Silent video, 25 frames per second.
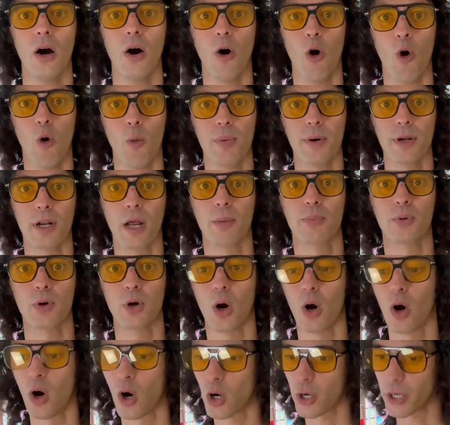open up her
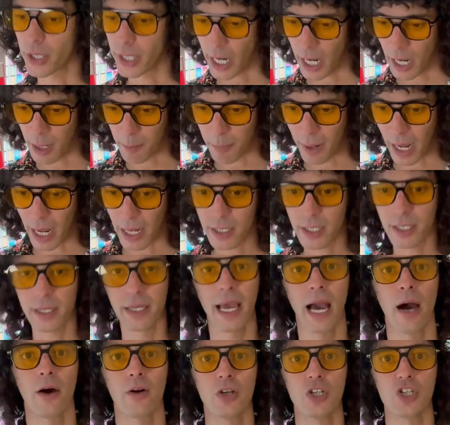heart and bank
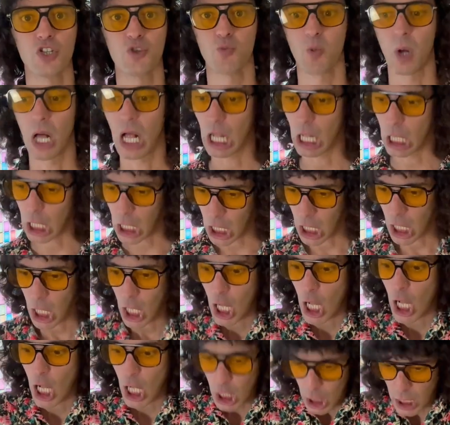account as well.
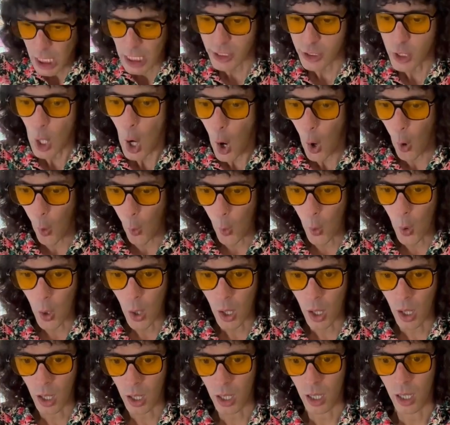Let's go.
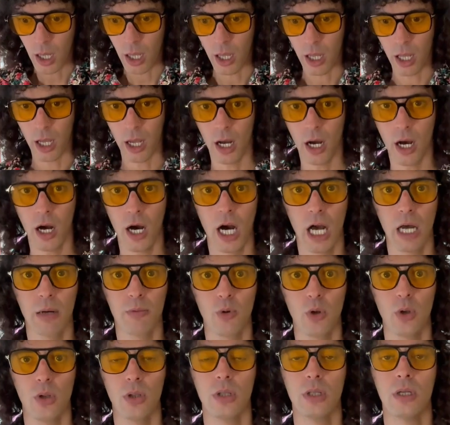I
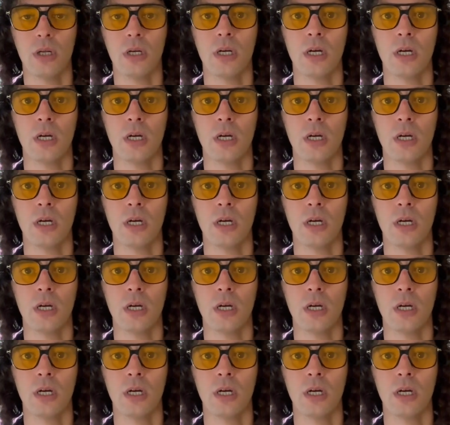will